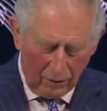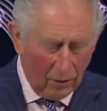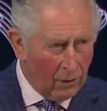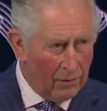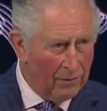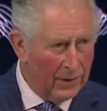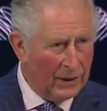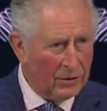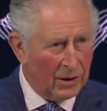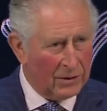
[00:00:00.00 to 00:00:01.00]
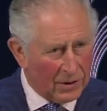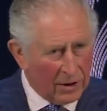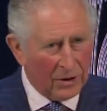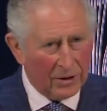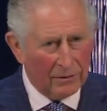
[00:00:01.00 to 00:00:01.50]
For a
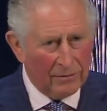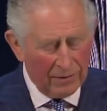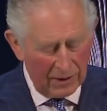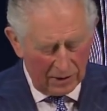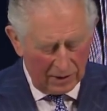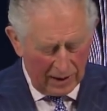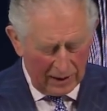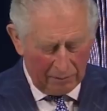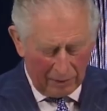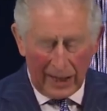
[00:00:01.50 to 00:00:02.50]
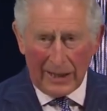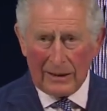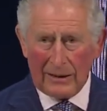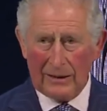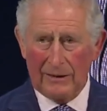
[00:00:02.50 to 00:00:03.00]
transition to take
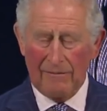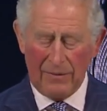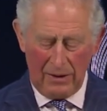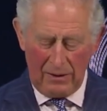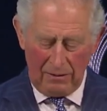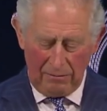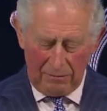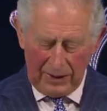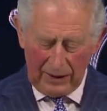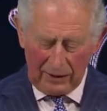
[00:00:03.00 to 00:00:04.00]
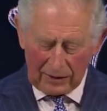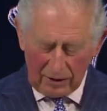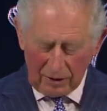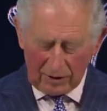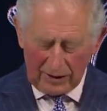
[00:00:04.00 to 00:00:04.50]
place, being
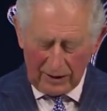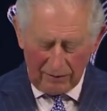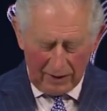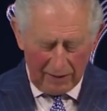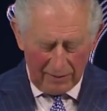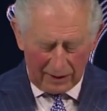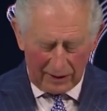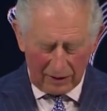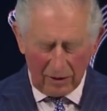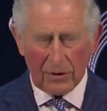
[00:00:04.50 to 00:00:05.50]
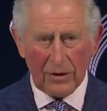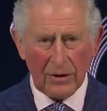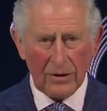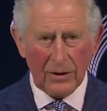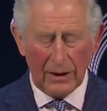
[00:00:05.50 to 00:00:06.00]
socially and environmentally
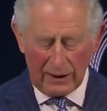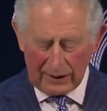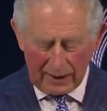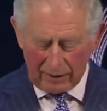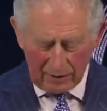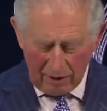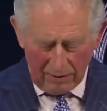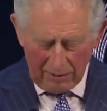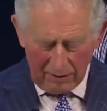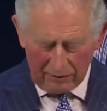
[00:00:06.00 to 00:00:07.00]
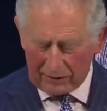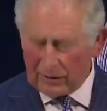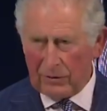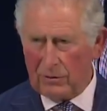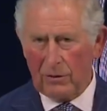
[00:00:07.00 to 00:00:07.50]
conscious cannot only be for
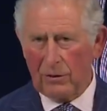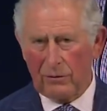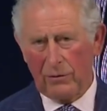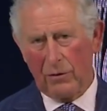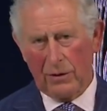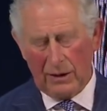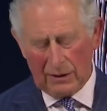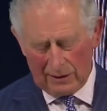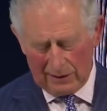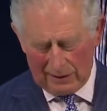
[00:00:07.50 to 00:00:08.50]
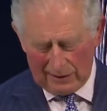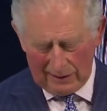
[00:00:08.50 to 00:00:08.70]
those who can afford it